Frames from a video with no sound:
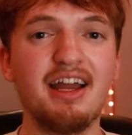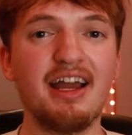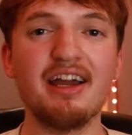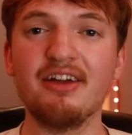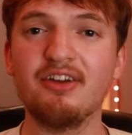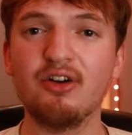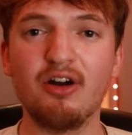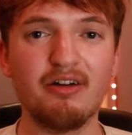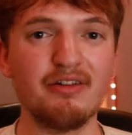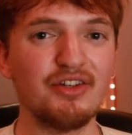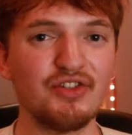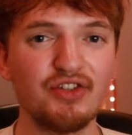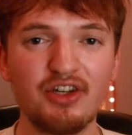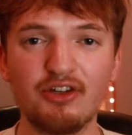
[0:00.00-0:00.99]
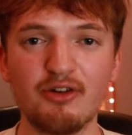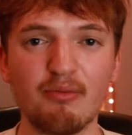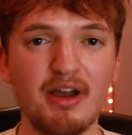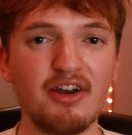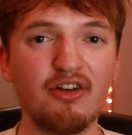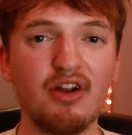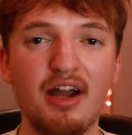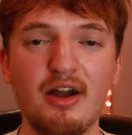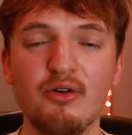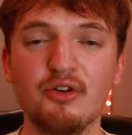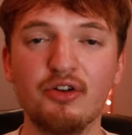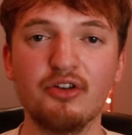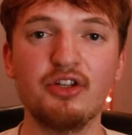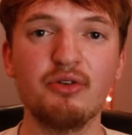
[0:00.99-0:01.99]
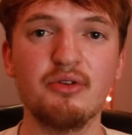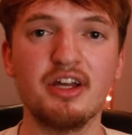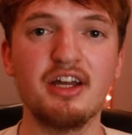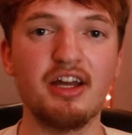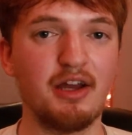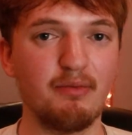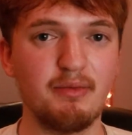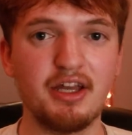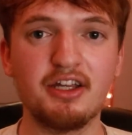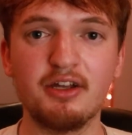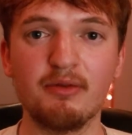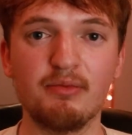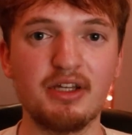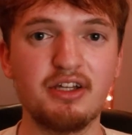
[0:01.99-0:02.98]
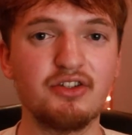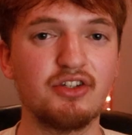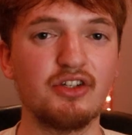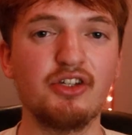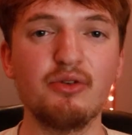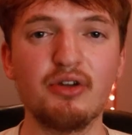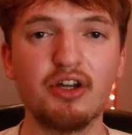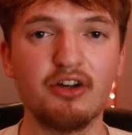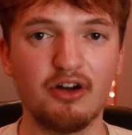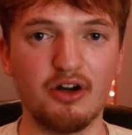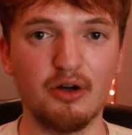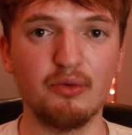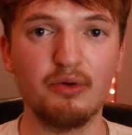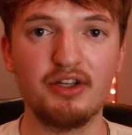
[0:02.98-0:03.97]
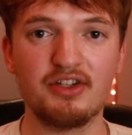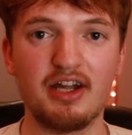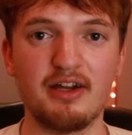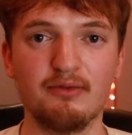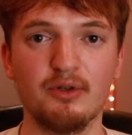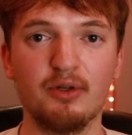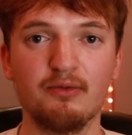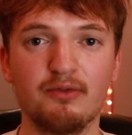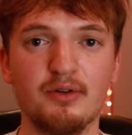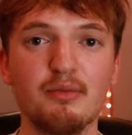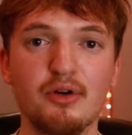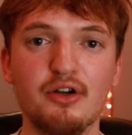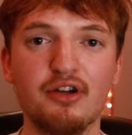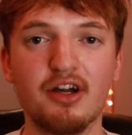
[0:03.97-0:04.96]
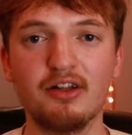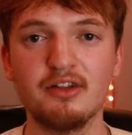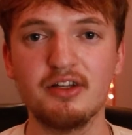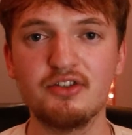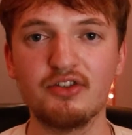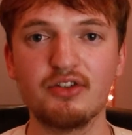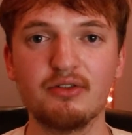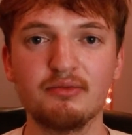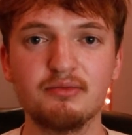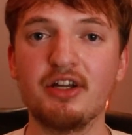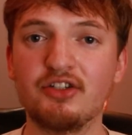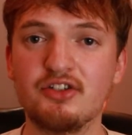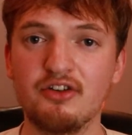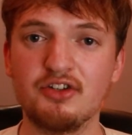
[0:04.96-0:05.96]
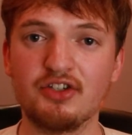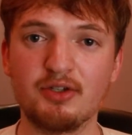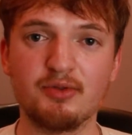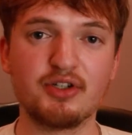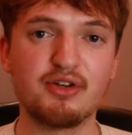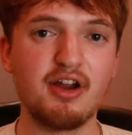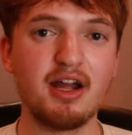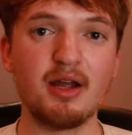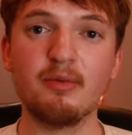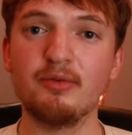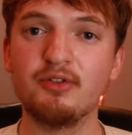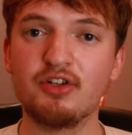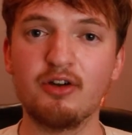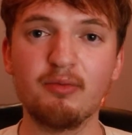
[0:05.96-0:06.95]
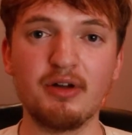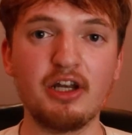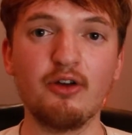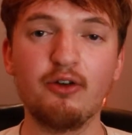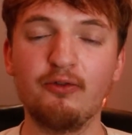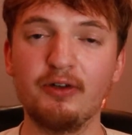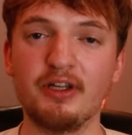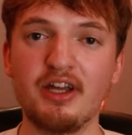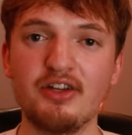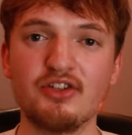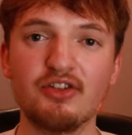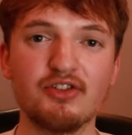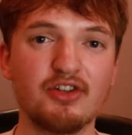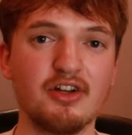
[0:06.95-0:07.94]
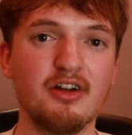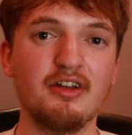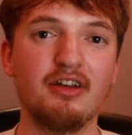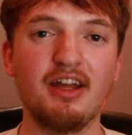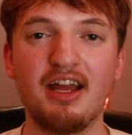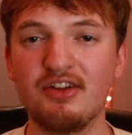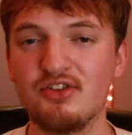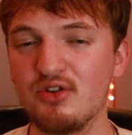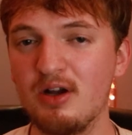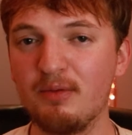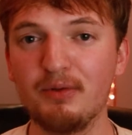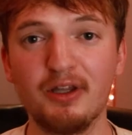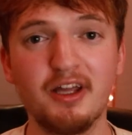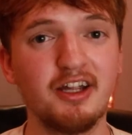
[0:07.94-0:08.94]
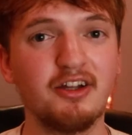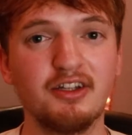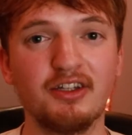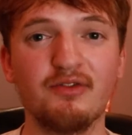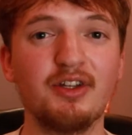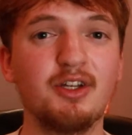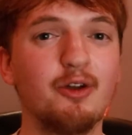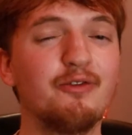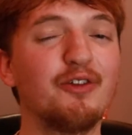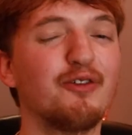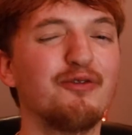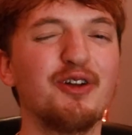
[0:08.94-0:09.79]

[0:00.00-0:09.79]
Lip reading: And honestly, no matter how good you get at making beats, you can always have room for more knowledge. Make sure to subscribe, turn my notifications on, and drop a like on the video if you're